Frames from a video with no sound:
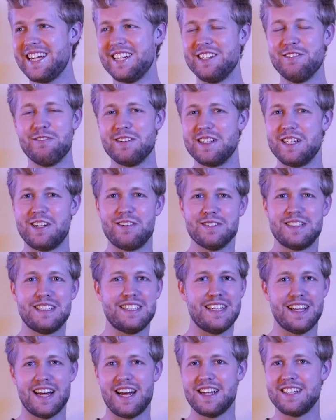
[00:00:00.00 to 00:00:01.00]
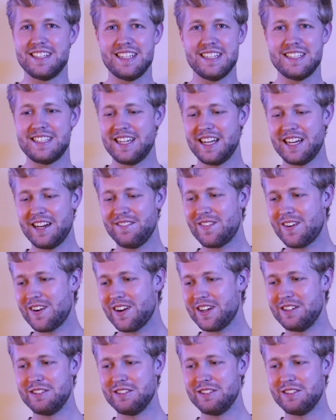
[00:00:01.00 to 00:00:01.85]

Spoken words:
and you really don't see that in DC anymore.